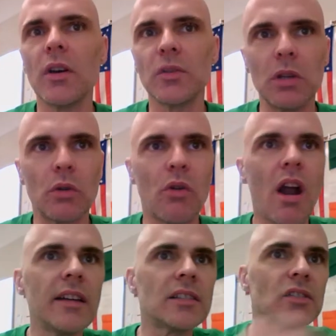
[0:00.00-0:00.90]
Bill of
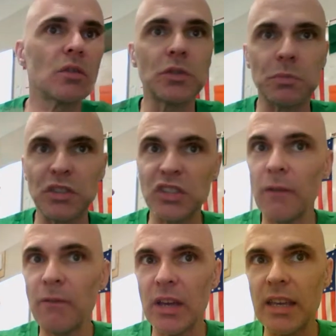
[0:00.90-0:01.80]
Rights, some
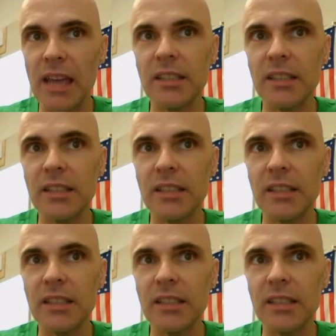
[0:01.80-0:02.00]
specific case